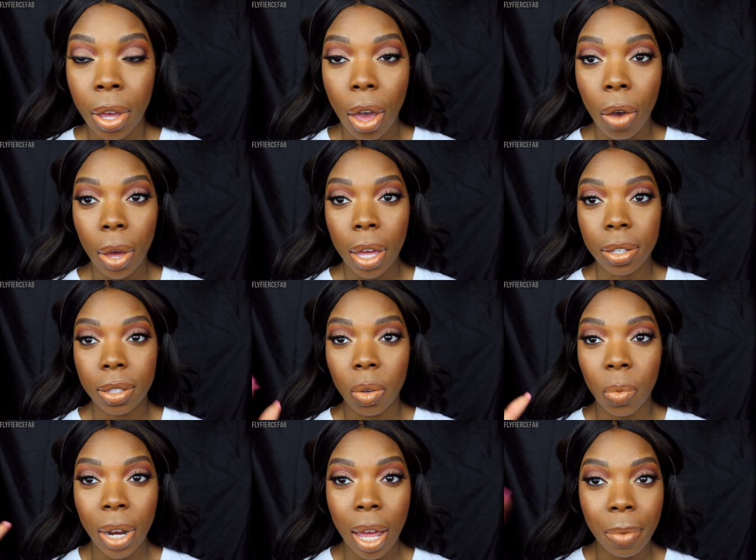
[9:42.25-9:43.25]
I Okay,
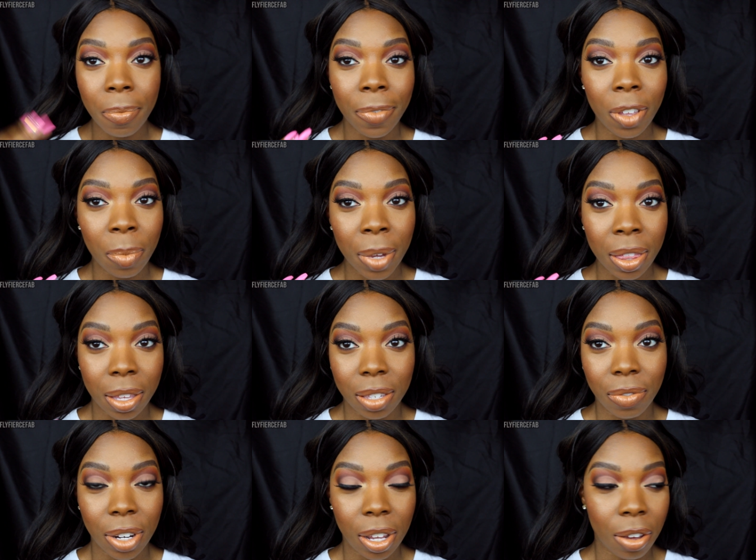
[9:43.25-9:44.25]
so when I'm filming
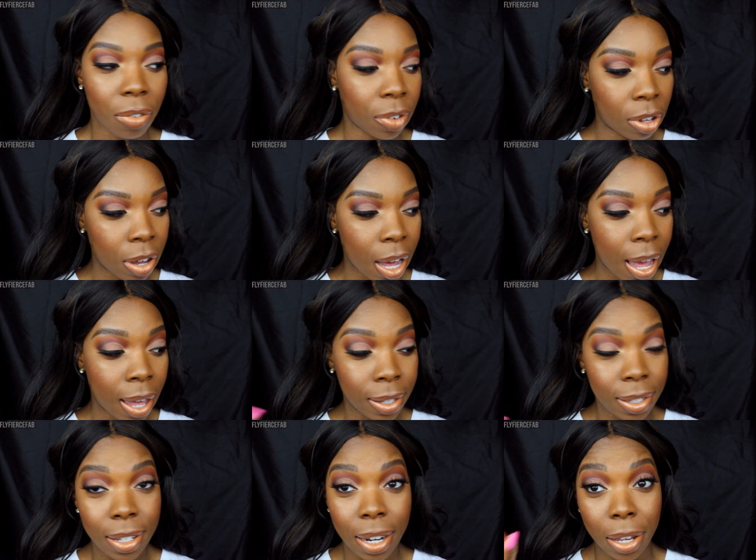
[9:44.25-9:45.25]
this video for you
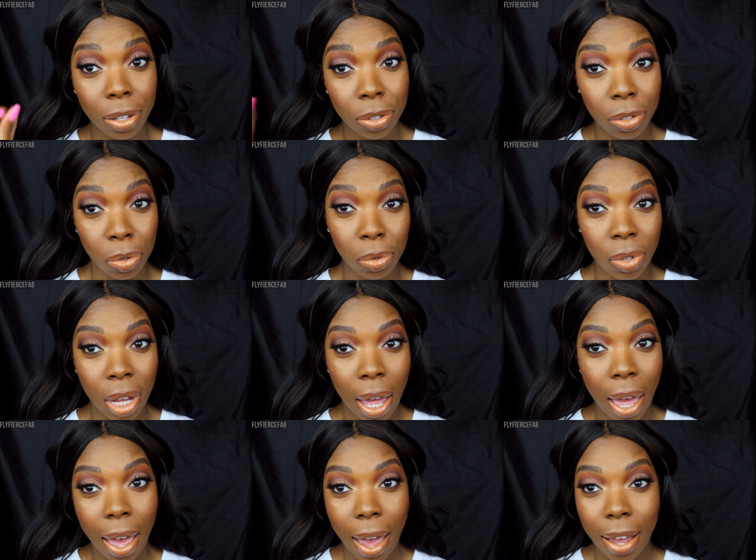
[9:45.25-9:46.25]
guys, today is
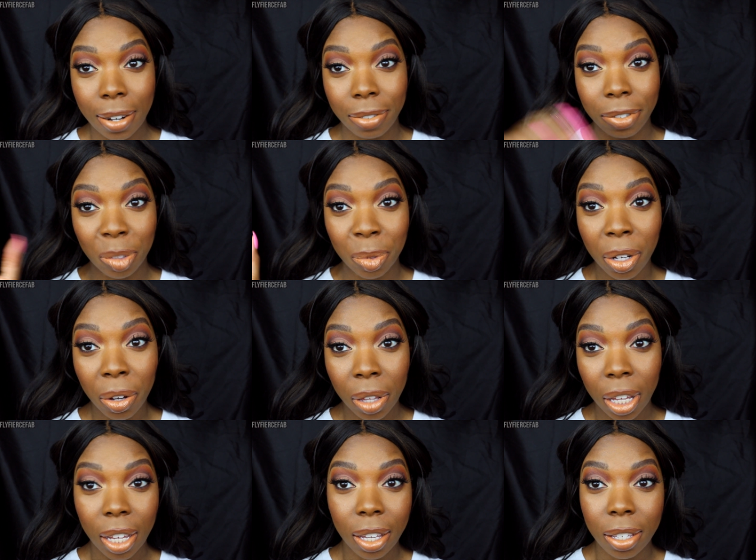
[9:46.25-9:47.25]
Tuesday. I had to film it
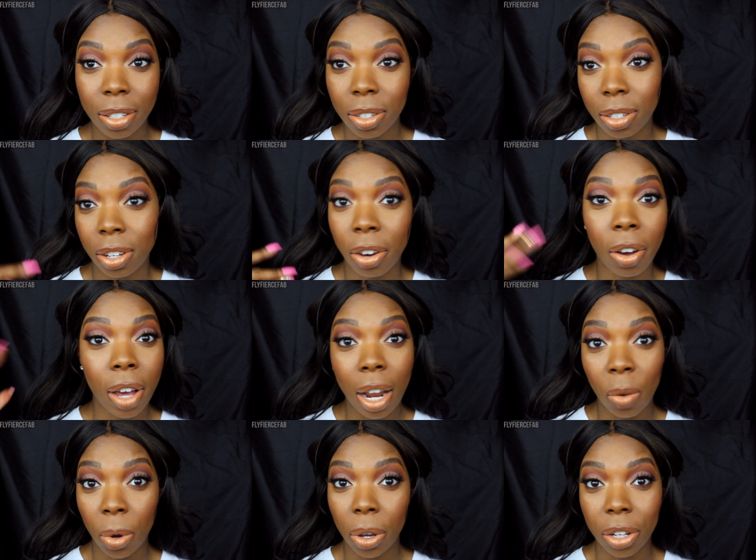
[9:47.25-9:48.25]
early because your girl
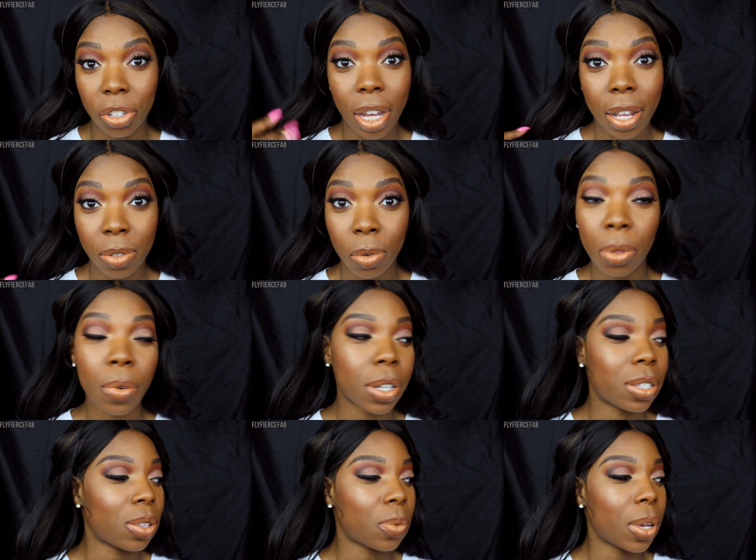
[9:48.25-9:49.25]
got to work and she got school the rest of the